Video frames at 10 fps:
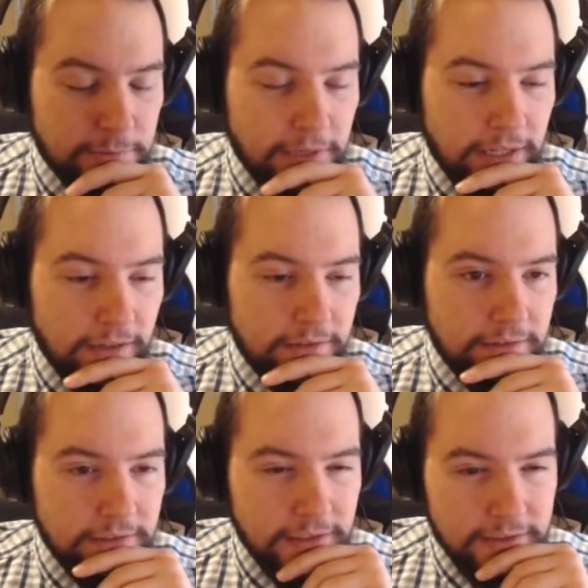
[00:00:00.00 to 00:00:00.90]
well.
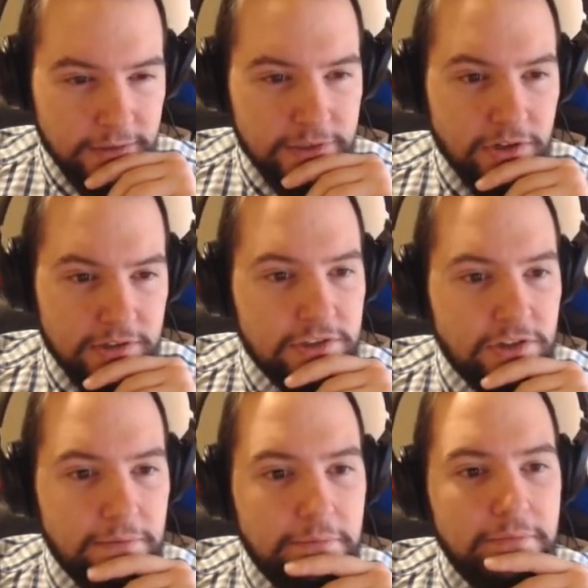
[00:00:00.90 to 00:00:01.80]
So he's got
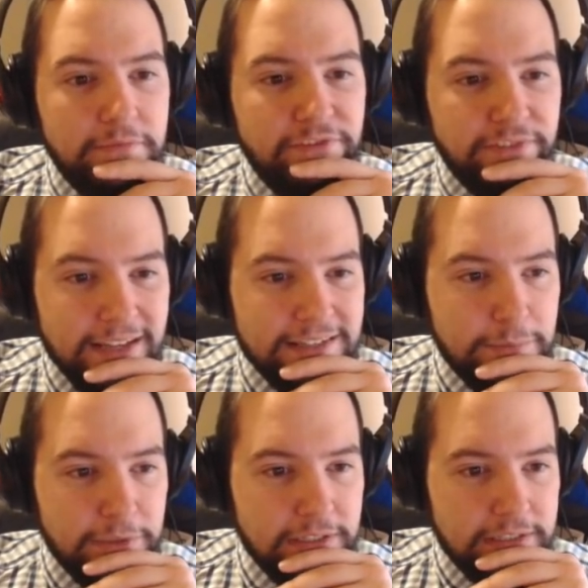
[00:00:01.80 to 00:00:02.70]
some
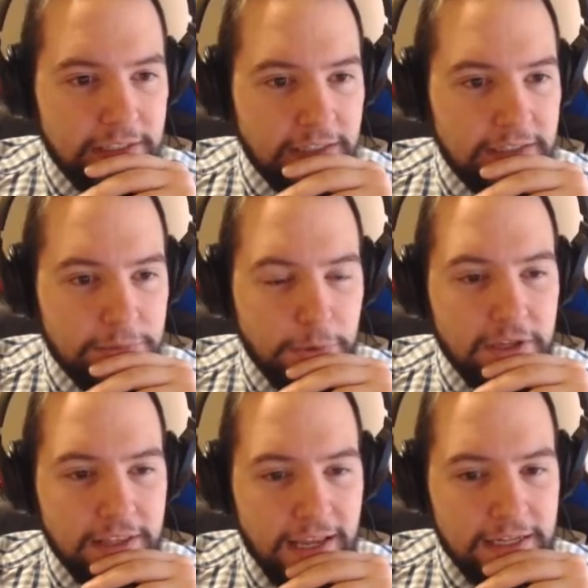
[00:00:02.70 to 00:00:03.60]
flexibility. He's
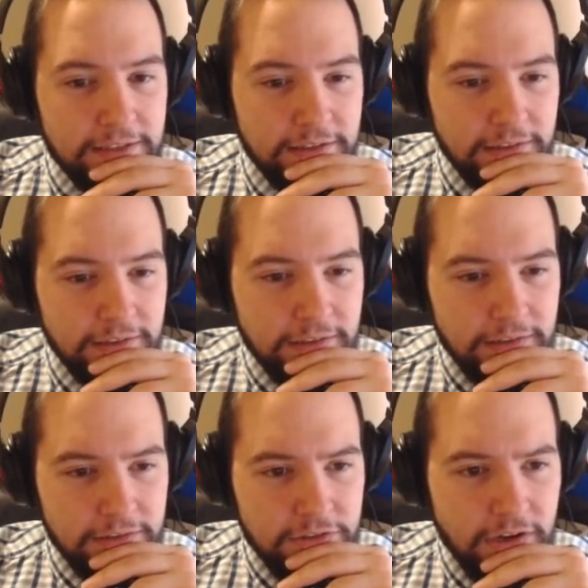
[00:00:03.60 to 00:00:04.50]
worth 8,
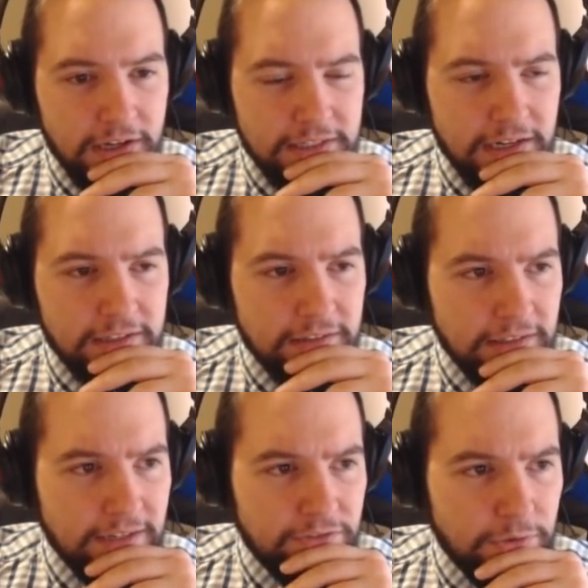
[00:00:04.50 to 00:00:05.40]
9, 10,
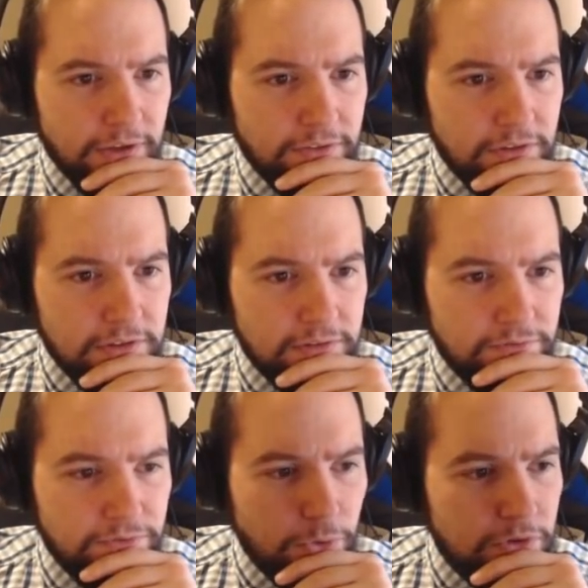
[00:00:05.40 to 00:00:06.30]
11, 12, 13,
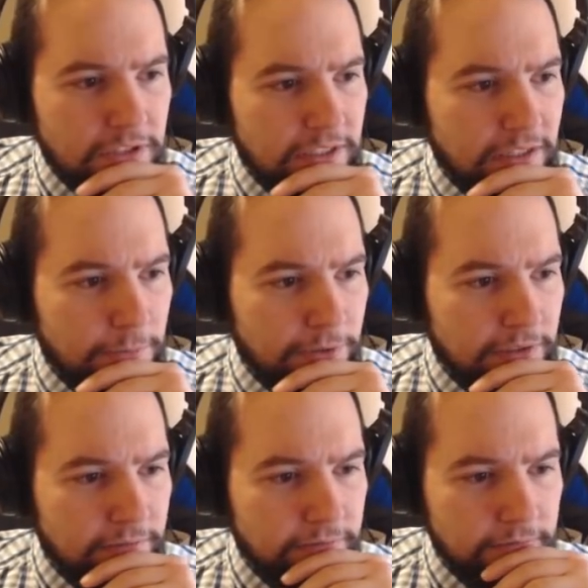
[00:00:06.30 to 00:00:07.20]
14, I
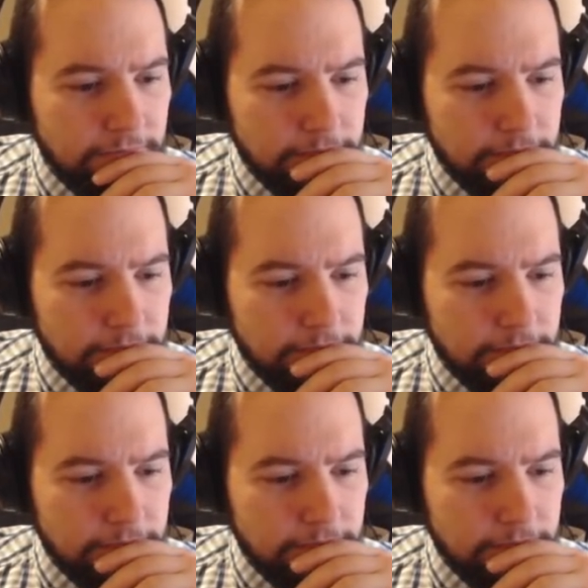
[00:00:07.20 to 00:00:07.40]
believe,